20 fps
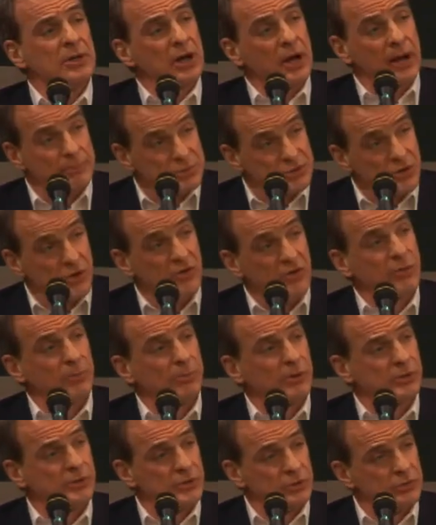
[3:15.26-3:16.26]

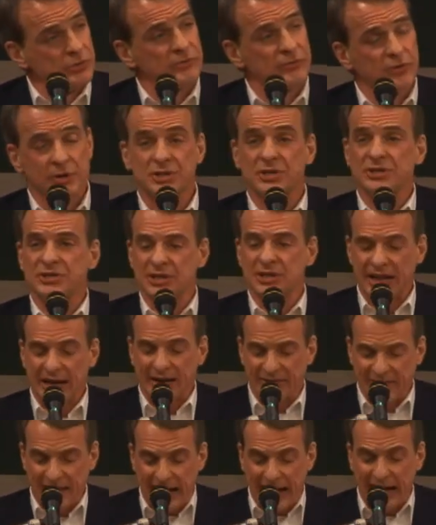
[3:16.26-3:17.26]
Observable universes
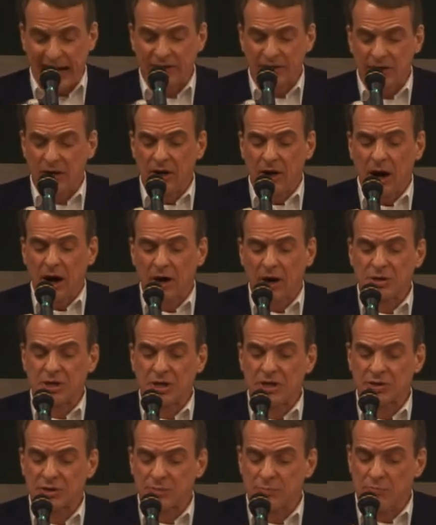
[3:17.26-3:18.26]
like that are
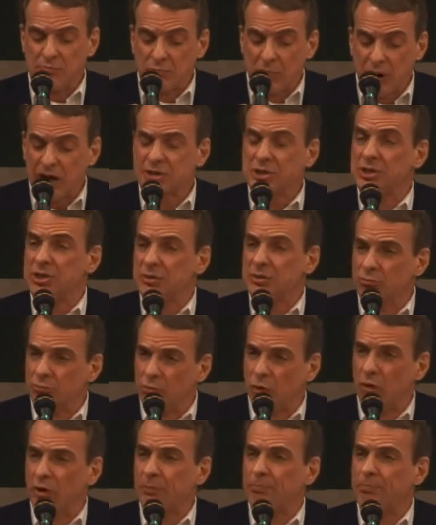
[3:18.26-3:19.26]
just much
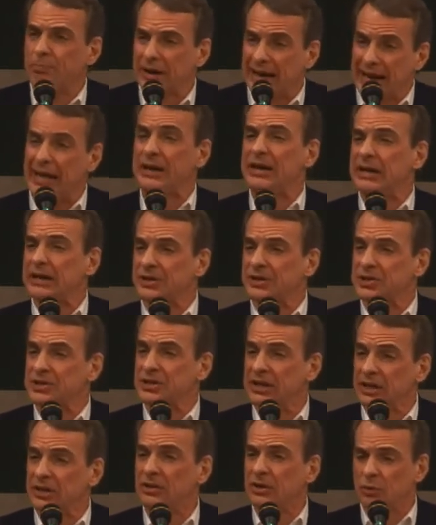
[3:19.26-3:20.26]
more plenteous
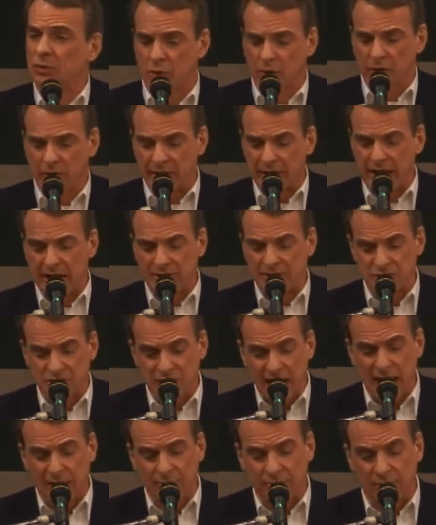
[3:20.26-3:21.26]
in the world
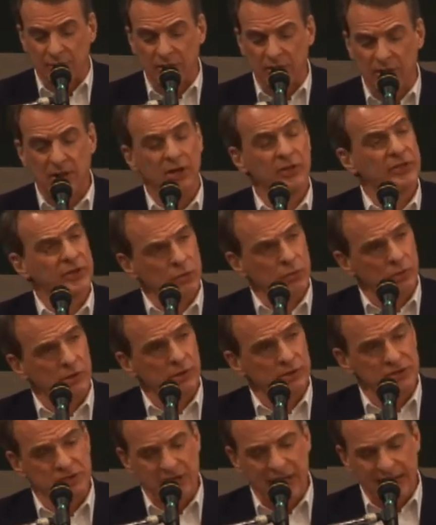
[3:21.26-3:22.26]
ensemble than
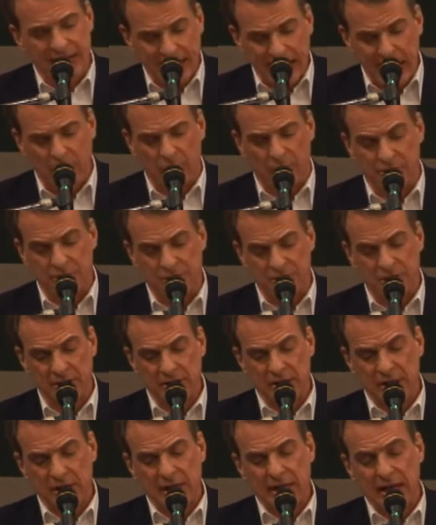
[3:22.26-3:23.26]
worlds like ours,
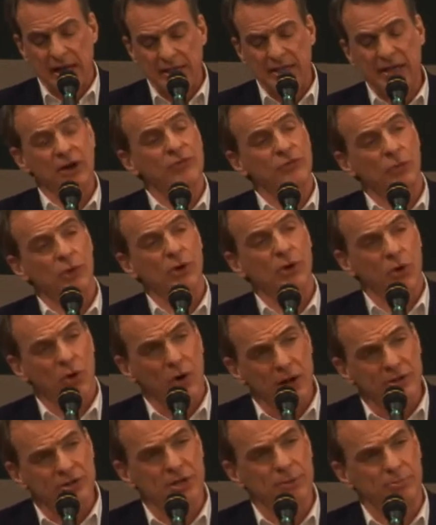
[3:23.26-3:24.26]
and therefore
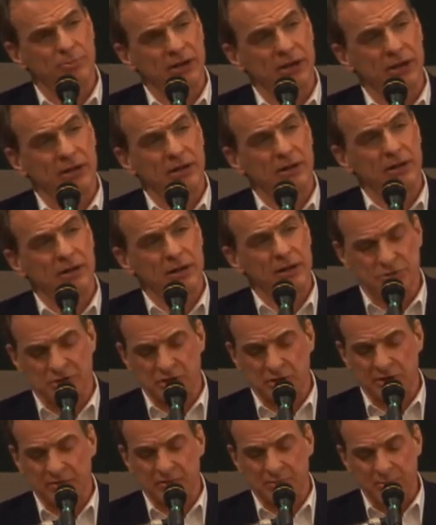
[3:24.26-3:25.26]
ought to be
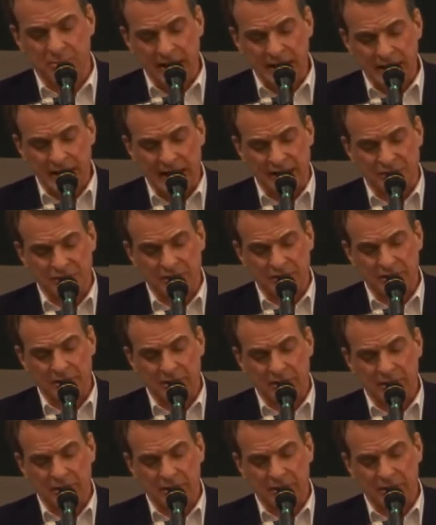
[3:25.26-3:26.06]
observed by us.